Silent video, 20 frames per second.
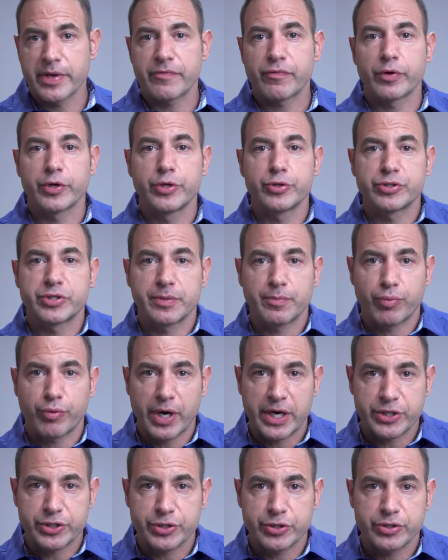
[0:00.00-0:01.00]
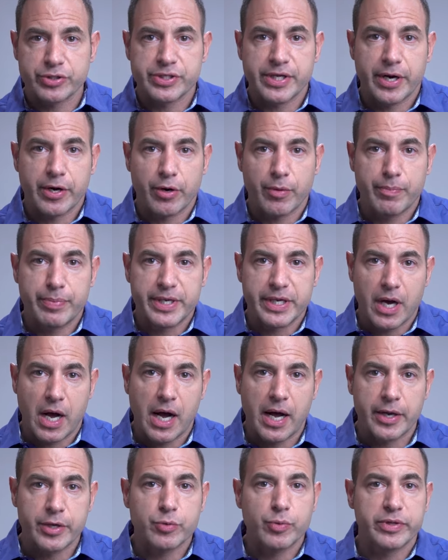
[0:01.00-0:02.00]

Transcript: if we're using pressures that are beyond